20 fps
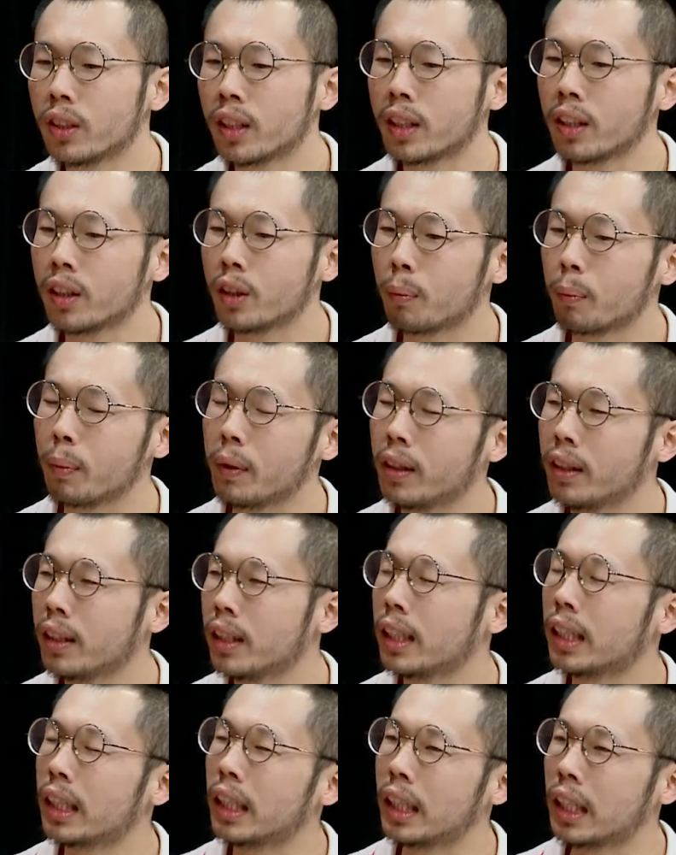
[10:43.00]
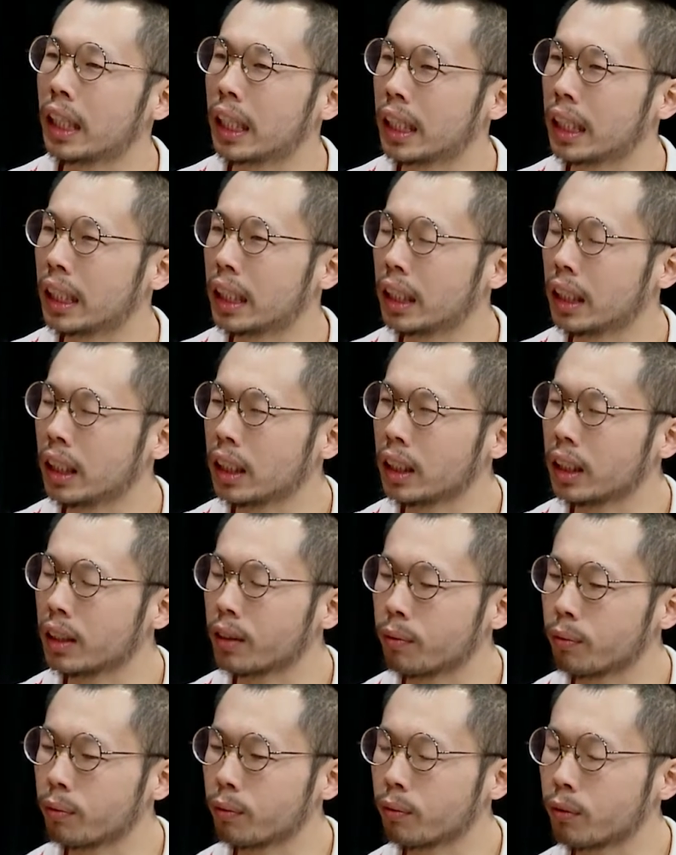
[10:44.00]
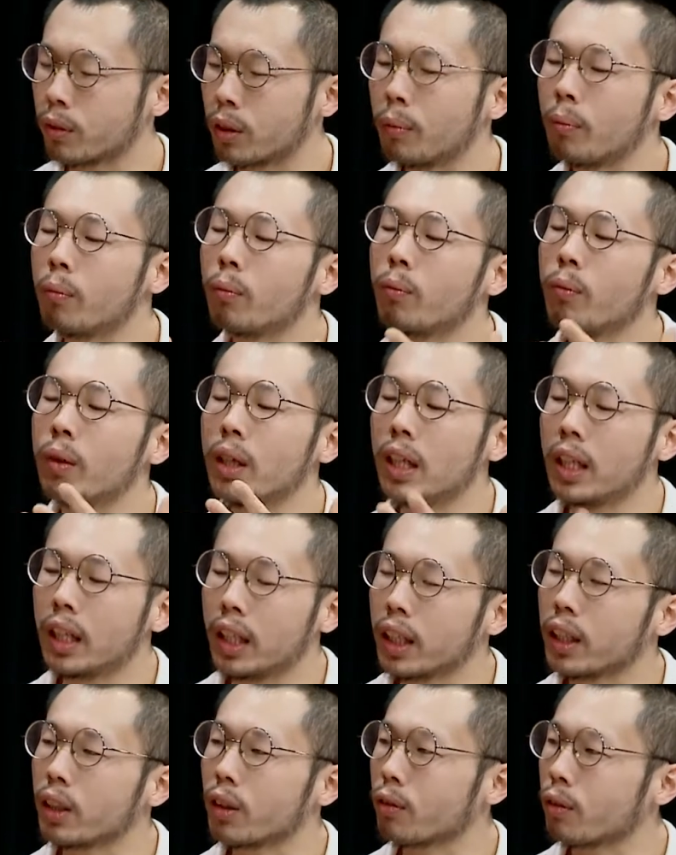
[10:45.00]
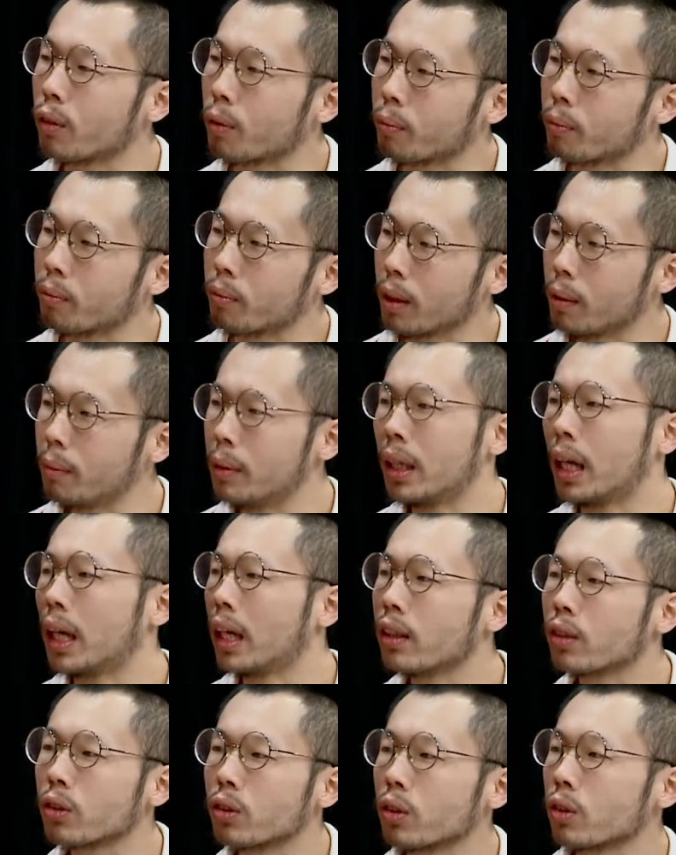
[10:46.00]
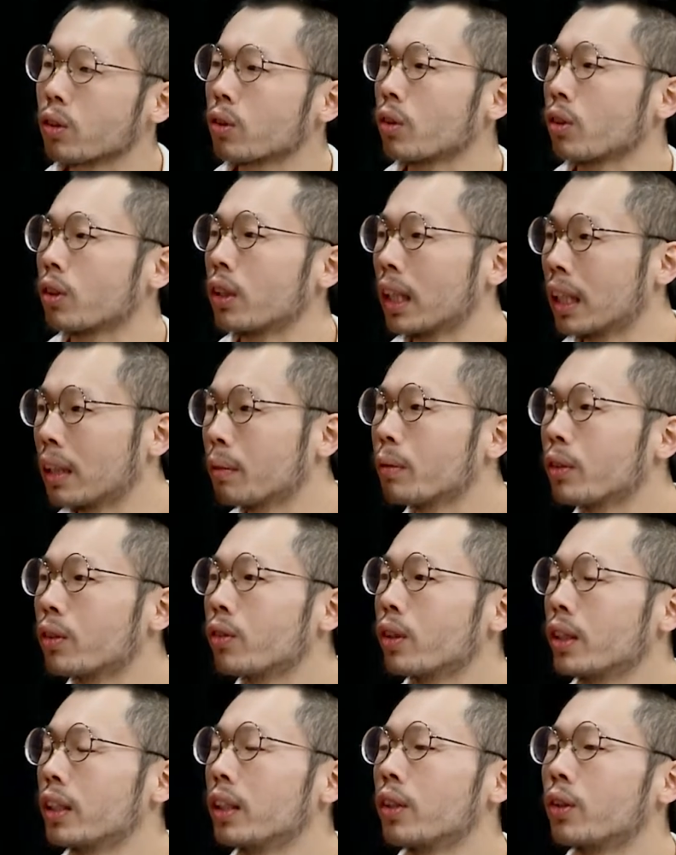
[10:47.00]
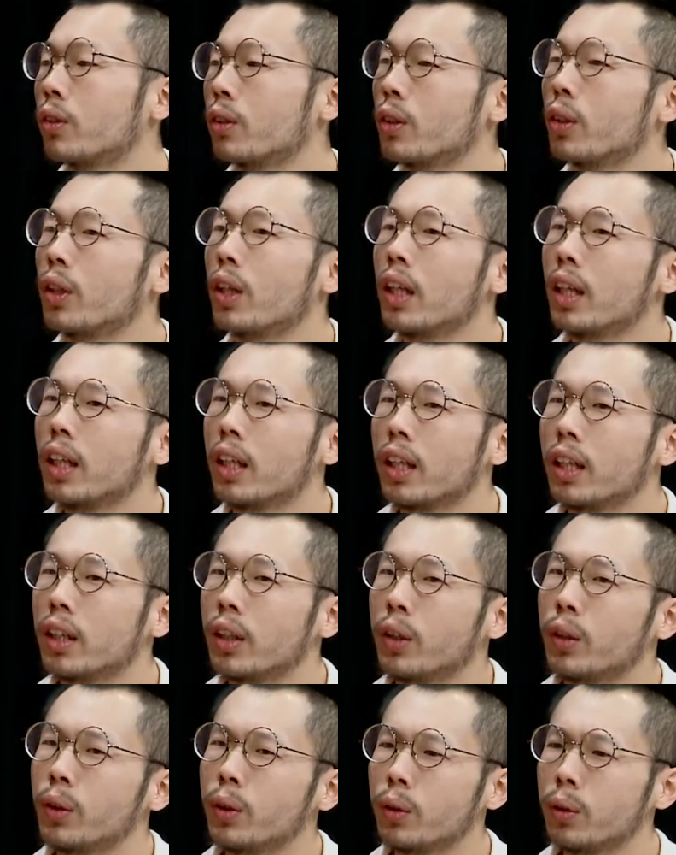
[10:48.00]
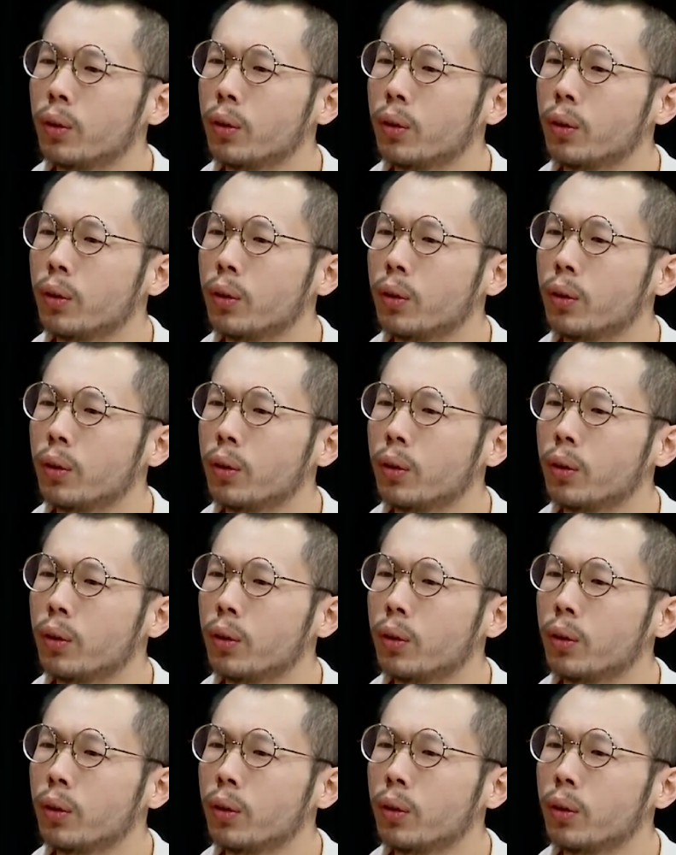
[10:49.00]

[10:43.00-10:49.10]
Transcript: your, your period, like um, from you know from maybe high schools mm -hmm. or mm-hmm. elementary, you know you you